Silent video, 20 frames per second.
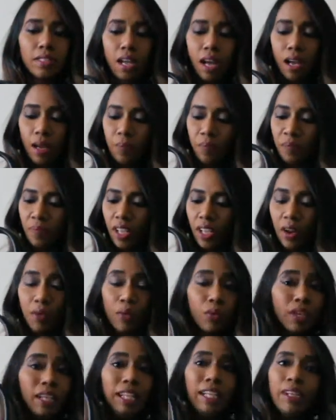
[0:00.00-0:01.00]
I
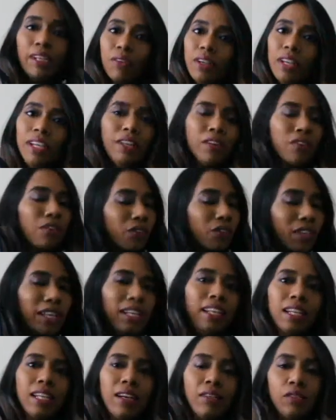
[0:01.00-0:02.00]

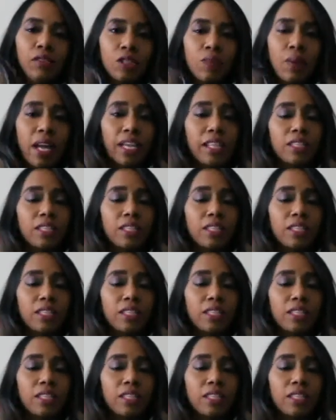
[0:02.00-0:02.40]
really love this bag.